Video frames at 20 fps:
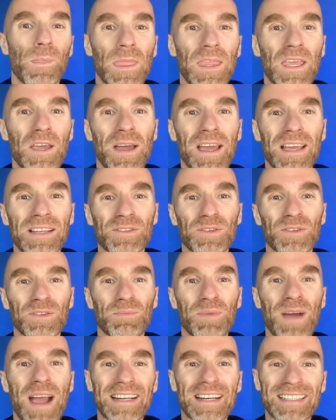and do some
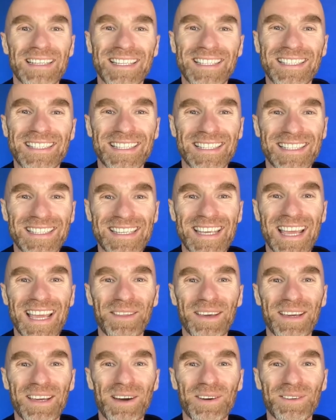practice and see how
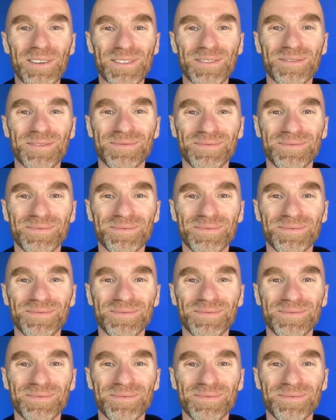that goes.